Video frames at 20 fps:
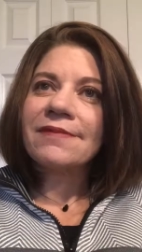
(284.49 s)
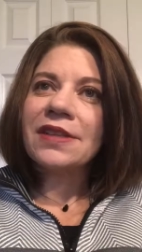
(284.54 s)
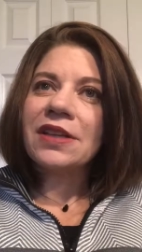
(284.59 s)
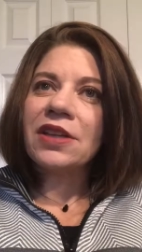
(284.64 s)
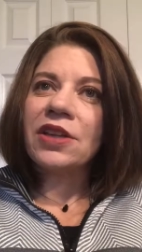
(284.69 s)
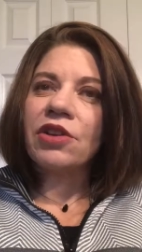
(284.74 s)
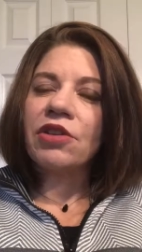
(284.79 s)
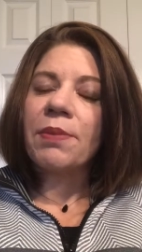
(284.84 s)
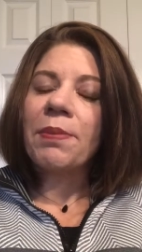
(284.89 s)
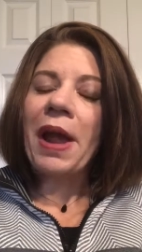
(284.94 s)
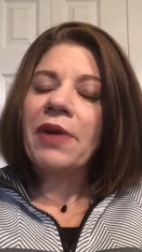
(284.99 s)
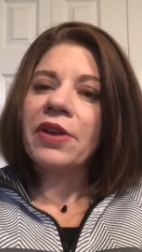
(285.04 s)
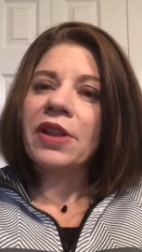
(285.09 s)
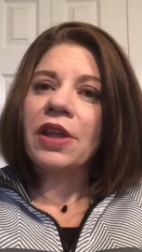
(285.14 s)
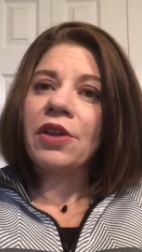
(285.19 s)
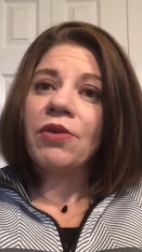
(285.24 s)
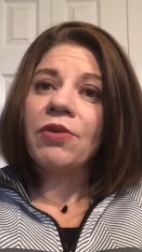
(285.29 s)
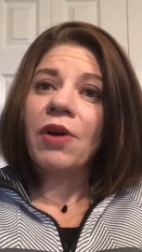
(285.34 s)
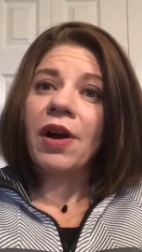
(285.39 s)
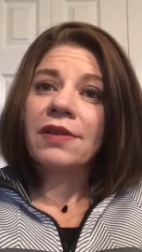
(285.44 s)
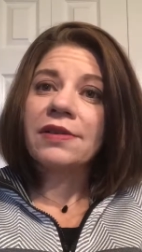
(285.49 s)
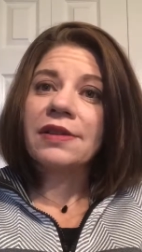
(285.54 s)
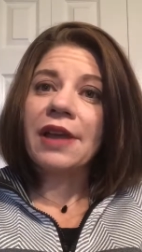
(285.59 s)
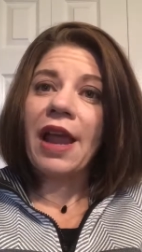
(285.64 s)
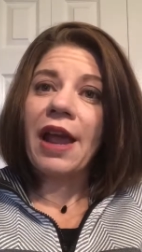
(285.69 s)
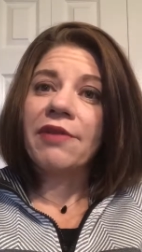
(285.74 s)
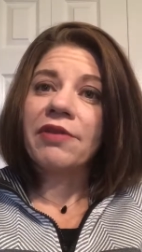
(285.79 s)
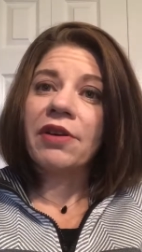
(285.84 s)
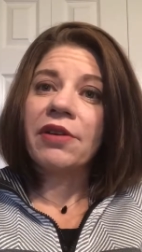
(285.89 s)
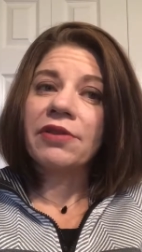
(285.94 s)
you know the power that you also
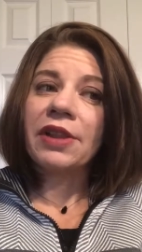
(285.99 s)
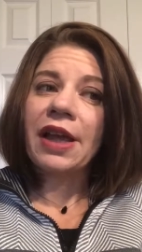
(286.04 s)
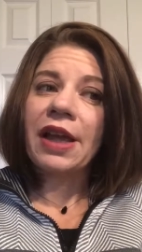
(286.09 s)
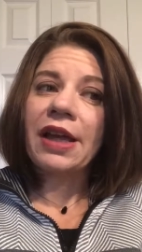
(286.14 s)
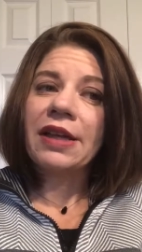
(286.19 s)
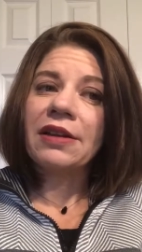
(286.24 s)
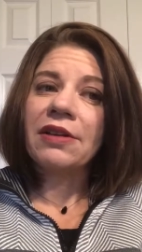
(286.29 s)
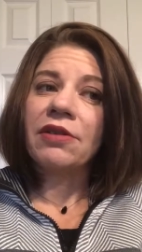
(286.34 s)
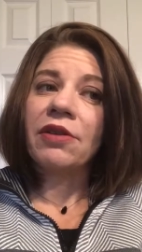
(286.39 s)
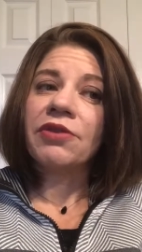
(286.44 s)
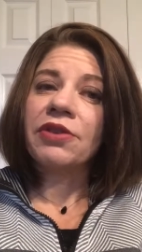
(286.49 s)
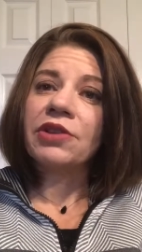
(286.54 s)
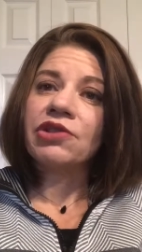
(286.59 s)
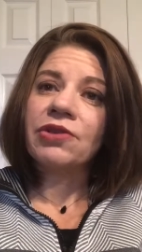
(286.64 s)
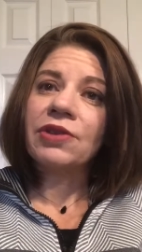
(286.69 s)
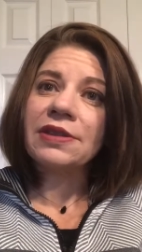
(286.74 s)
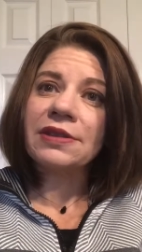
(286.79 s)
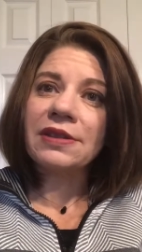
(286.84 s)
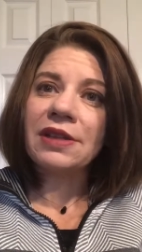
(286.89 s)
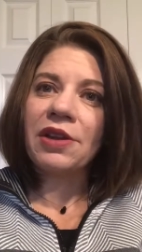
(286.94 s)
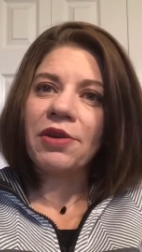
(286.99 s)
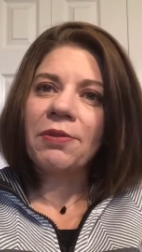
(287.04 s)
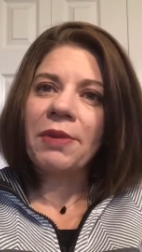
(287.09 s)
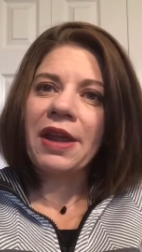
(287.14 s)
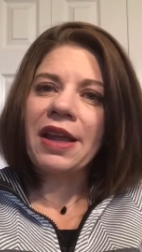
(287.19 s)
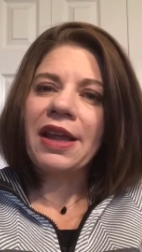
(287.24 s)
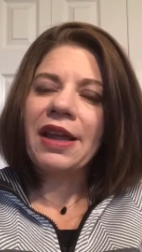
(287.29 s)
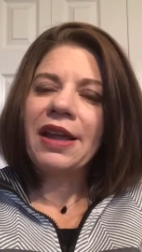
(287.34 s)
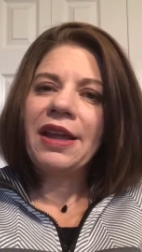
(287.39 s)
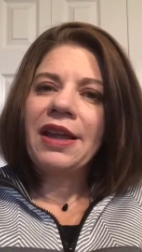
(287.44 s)
have over that, over the choices that you
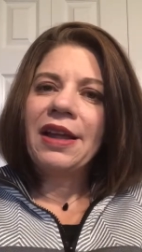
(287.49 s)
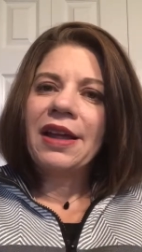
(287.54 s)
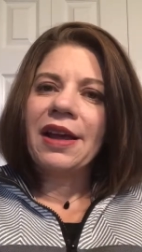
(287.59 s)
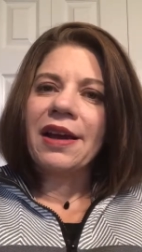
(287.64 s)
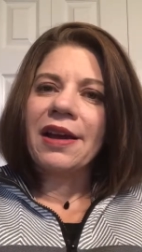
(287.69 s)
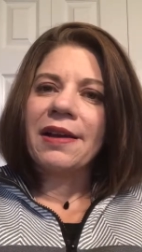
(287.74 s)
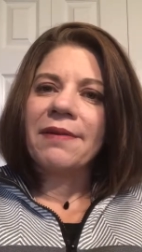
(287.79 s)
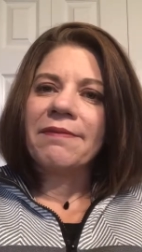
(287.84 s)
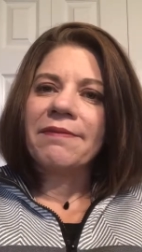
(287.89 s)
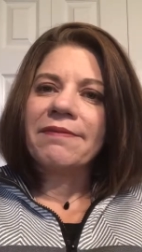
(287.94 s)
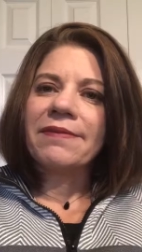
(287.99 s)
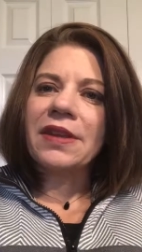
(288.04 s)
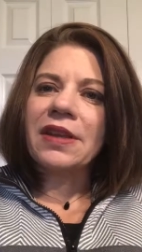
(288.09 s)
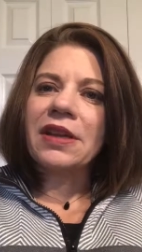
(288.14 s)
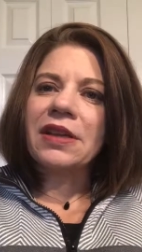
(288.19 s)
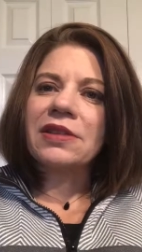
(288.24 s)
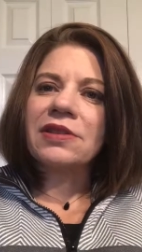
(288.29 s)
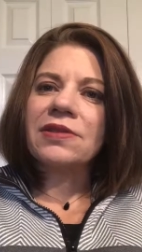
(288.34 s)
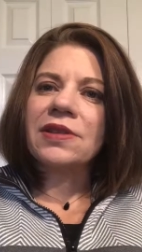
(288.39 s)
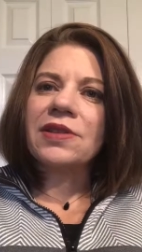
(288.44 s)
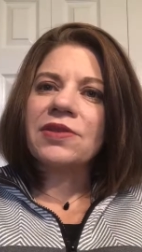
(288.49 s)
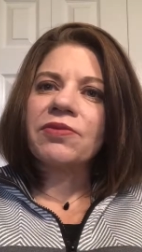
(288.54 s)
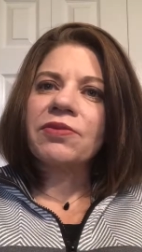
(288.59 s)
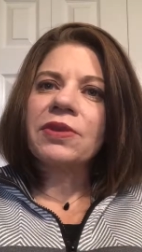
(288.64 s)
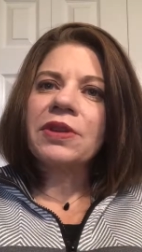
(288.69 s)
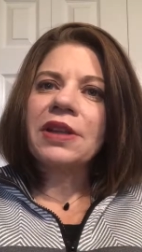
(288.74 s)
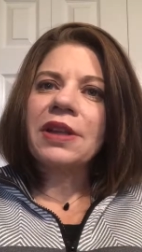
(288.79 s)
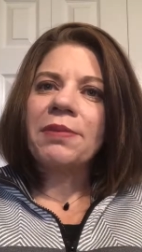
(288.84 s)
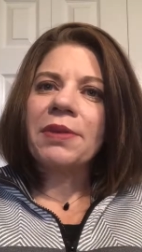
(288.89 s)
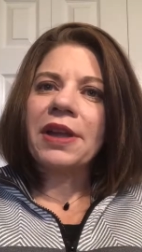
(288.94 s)
make. Um, it's it's
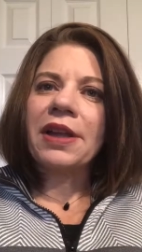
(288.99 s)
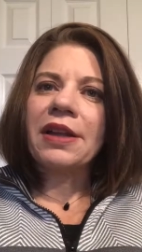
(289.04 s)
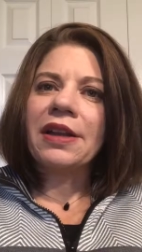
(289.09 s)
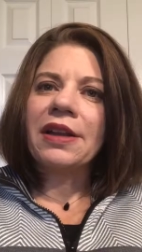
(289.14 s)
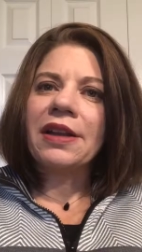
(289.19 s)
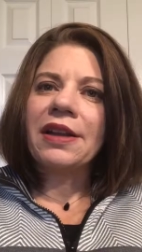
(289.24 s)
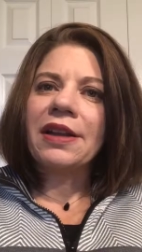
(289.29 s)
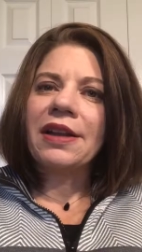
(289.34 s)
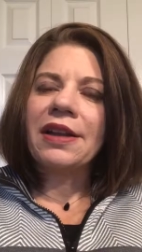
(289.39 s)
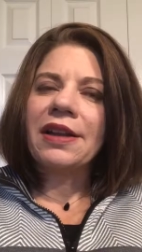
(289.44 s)
really been